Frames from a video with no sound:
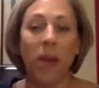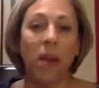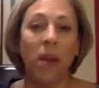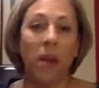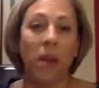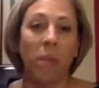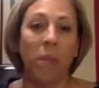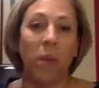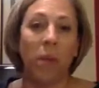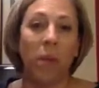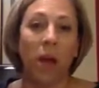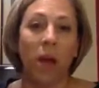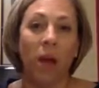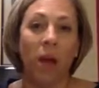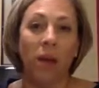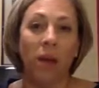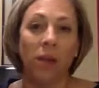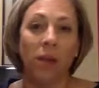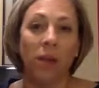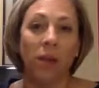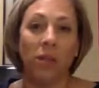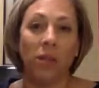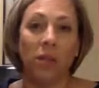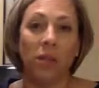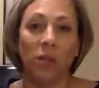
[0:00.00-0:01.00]
upon
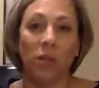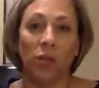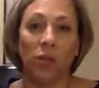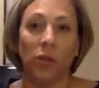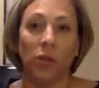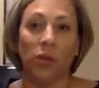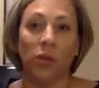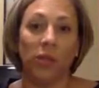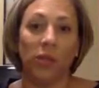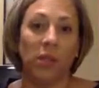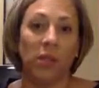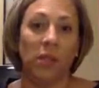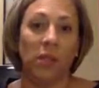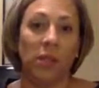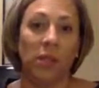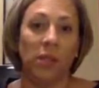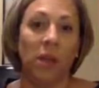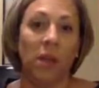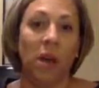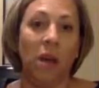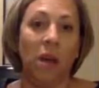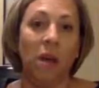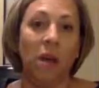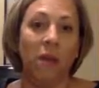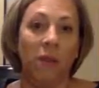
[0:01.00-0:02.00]
the services
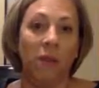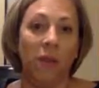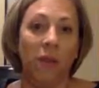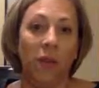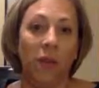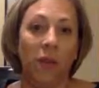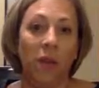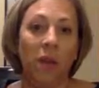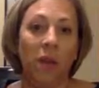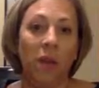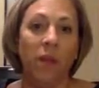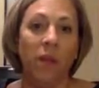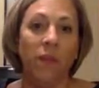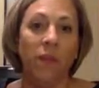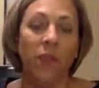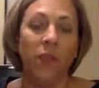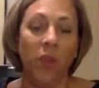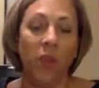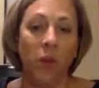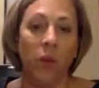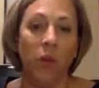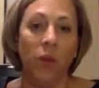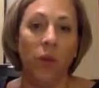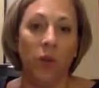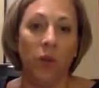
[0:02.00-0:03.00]
of the
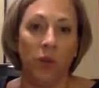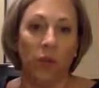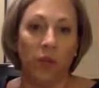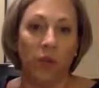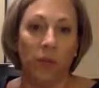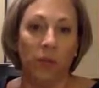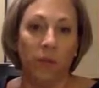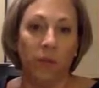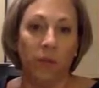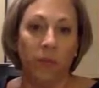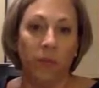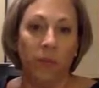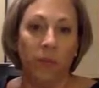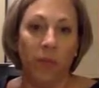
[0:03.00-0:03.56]
owners?